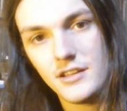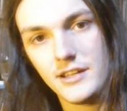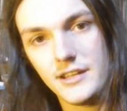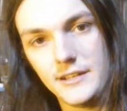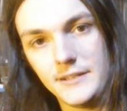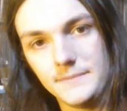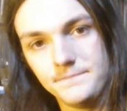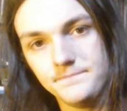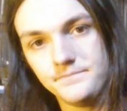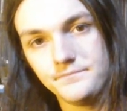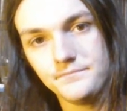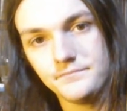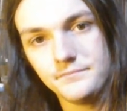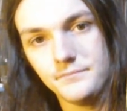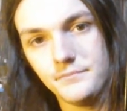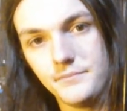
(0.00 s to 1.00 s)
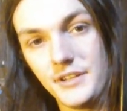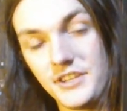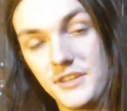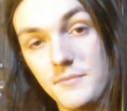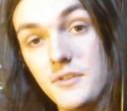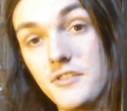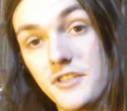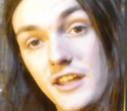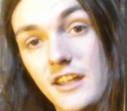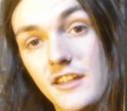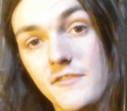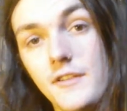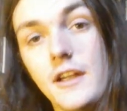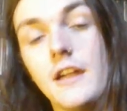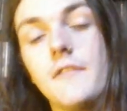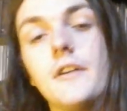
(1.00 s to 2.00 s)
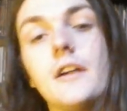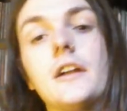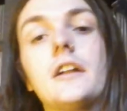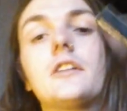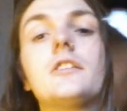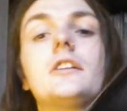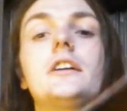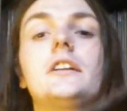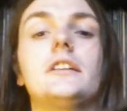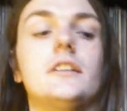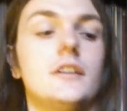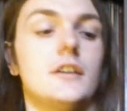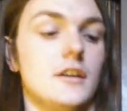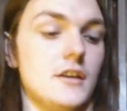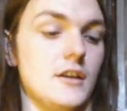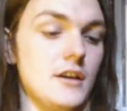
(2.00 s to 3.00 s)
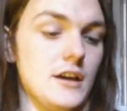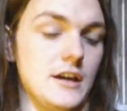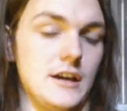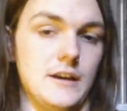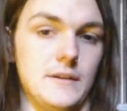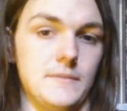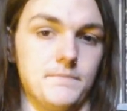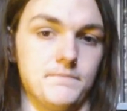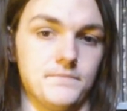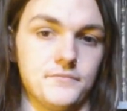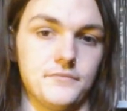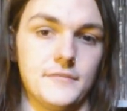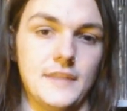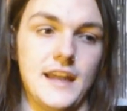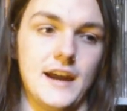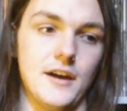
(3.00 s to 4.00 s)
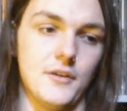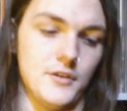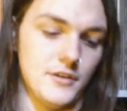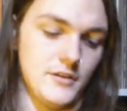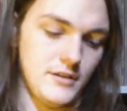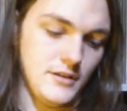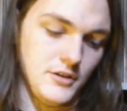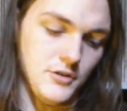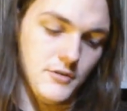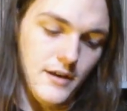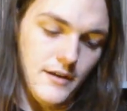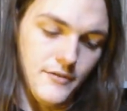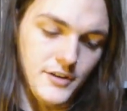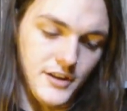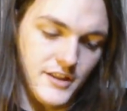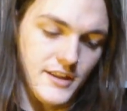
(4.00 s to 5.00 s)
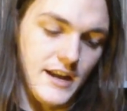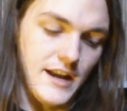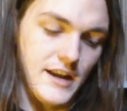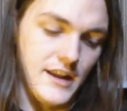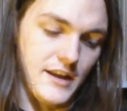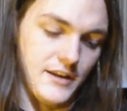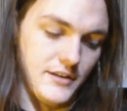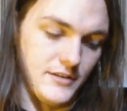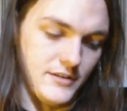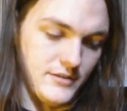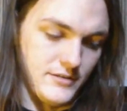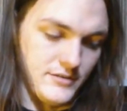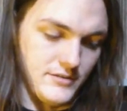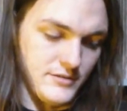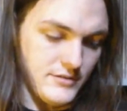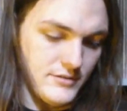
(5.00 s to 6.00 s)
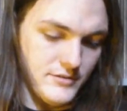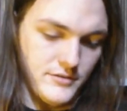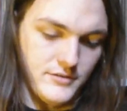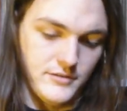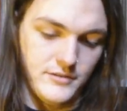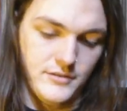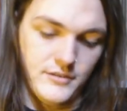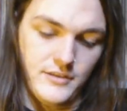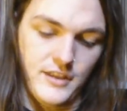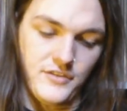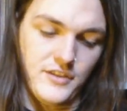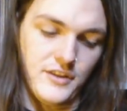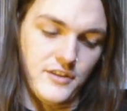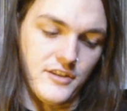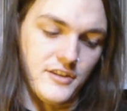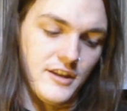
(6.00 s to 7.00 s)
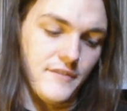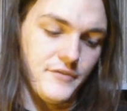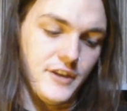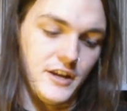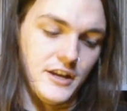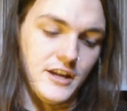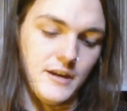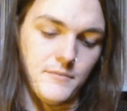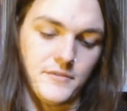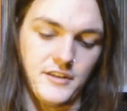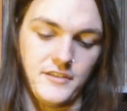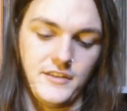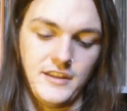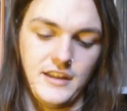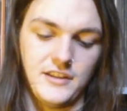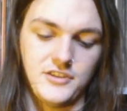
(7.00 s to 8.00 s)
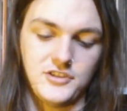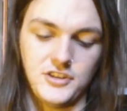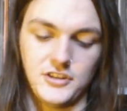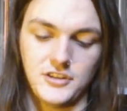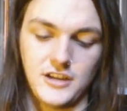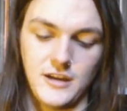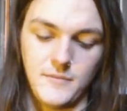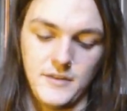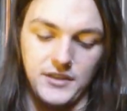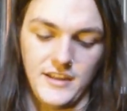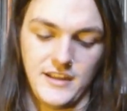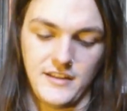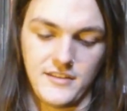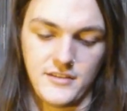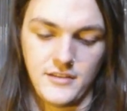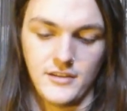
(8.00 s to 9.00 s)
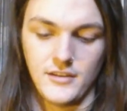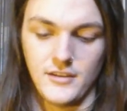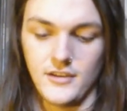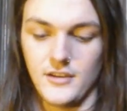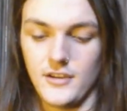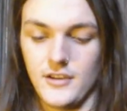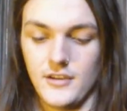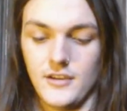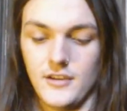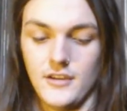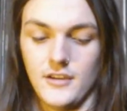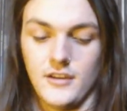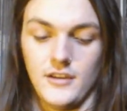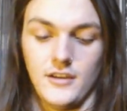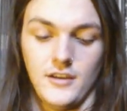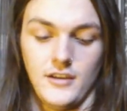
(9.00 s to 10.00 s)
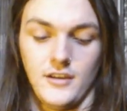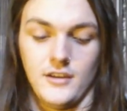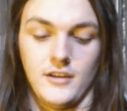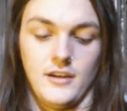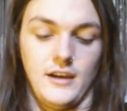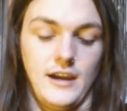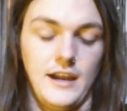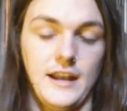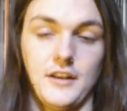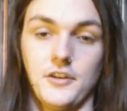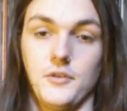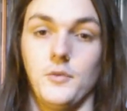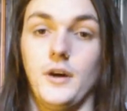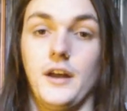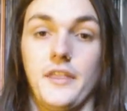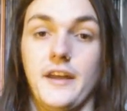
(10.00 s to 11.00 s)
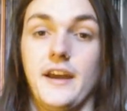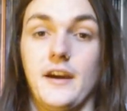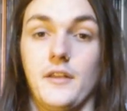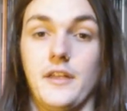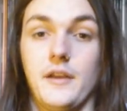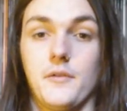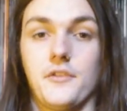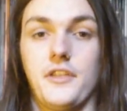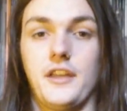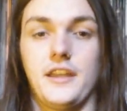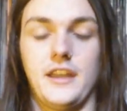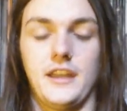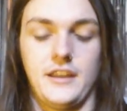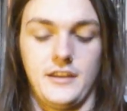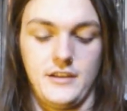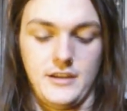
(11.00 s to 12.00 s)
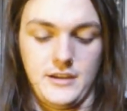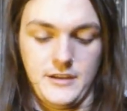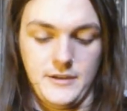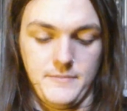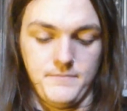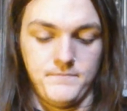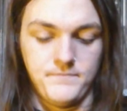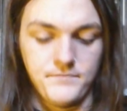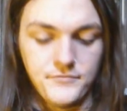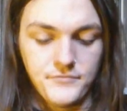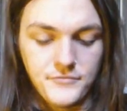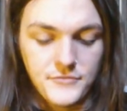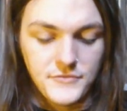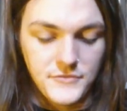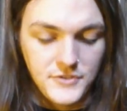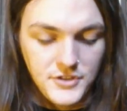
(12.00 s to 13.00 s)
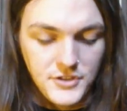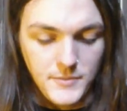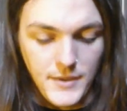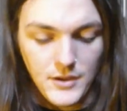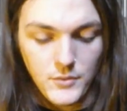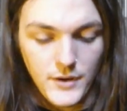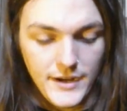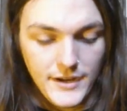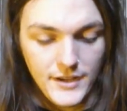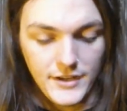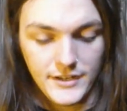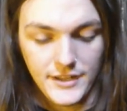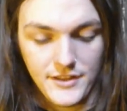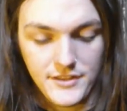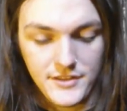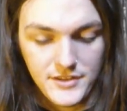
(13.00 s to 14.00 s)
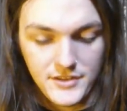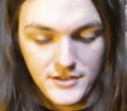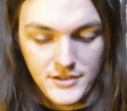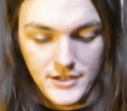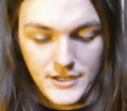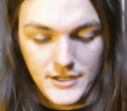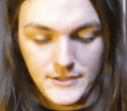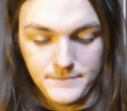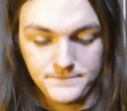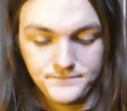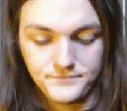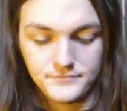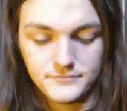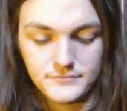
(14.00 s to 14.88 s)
Um, but the music is very, very good. Um, now, whoever decided that the stuff that comes in this should come in this, I don't know what the hell they were thinking, um, to be quite honest. Um,